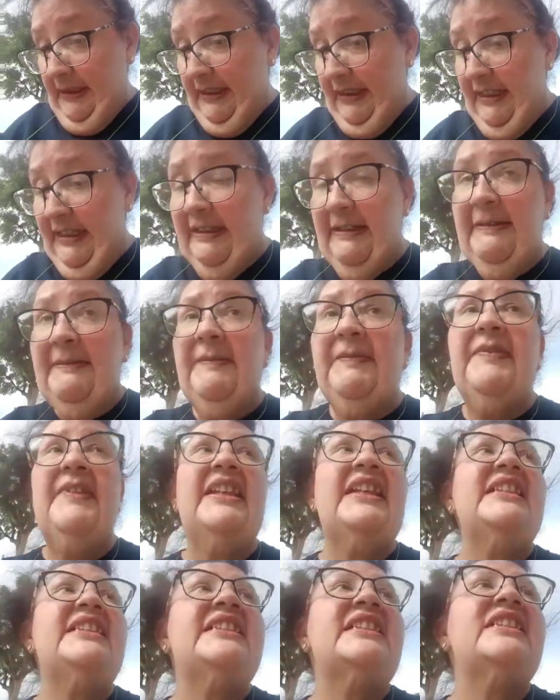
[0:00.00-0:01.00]
And
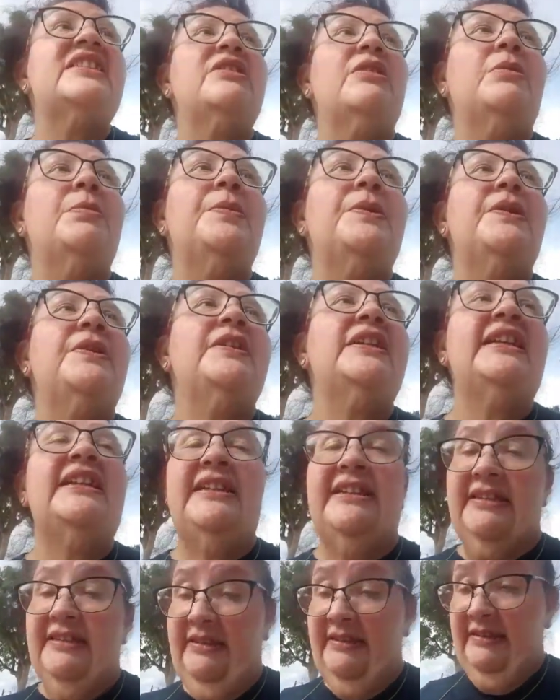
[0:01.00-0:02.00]
this is so pretty
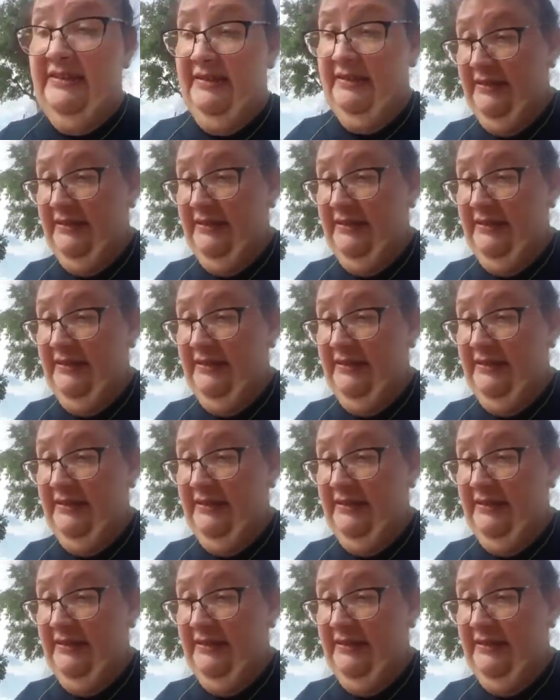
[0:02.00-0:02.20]
here.